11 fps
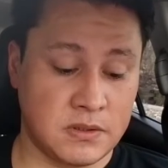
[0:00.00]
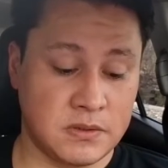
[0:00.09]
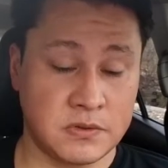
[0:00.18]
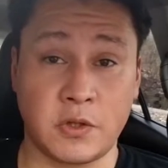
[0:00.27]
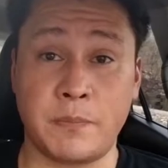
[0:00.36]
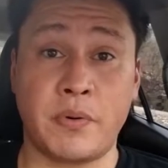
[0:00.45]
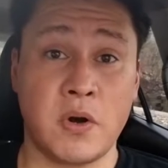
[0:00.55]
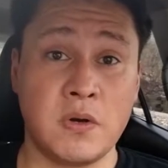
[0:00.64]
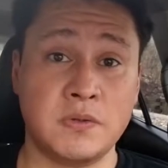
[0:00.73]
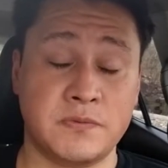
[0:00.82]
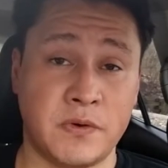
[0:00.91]
So the
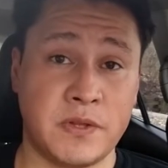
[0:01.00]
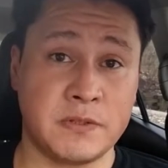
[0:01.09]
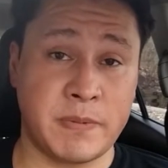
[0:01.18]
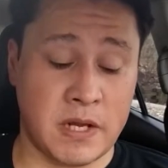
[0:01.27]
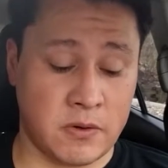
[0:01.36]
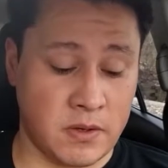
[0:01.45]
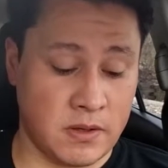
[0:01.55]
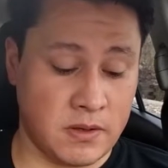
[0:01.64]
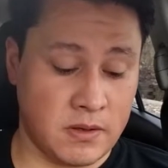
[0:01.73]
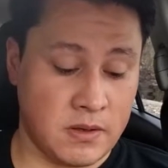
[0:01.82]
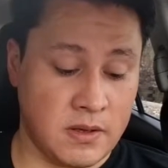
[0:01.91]
pros for this battery
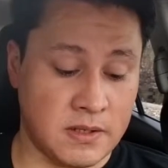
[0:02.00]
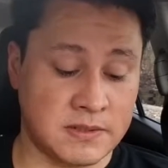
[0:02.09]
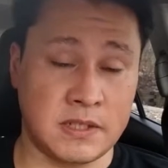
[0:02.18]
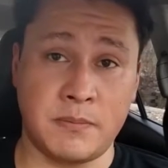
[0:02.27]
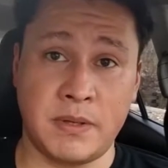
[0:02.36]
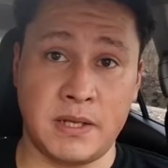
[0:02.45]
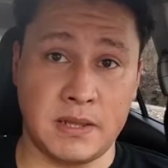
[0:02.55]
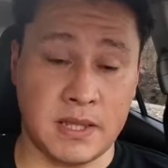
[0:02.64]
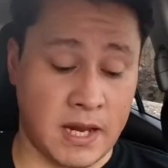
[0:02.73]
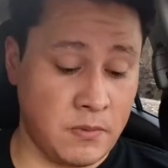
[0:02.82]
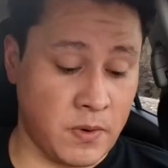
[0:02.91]
is going to be
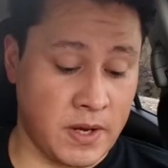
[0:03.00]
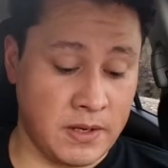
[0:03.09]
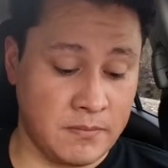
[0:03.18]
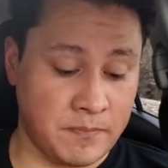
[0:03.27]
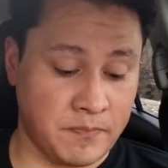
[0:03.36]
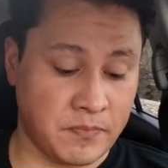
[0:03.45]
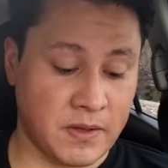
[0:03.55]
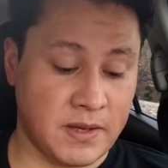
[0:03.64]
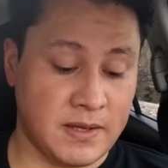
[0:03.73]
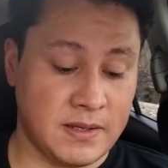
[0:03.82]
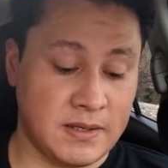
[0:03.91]
lightweight,
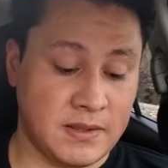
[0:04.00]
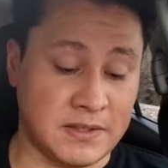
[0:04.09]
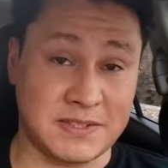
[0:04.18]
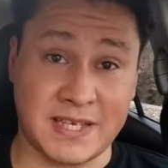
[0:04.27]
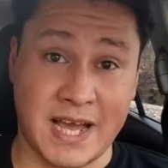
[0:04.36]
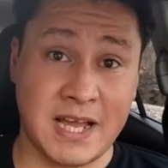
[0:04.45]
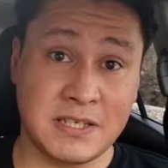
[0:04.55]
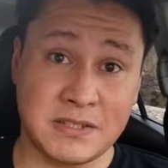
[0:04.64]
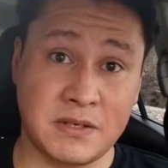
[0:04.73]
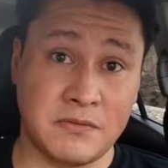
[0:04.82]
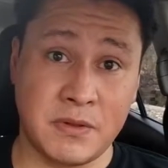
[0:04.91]
the size
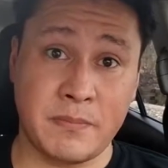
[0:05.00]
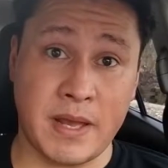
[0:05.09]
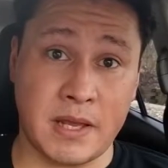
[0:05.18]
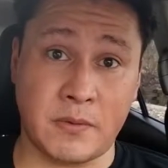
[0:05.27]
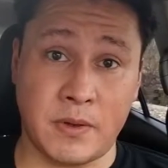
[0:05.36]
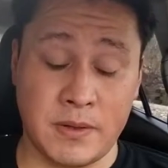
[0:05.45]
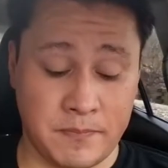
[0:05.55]
of the battery,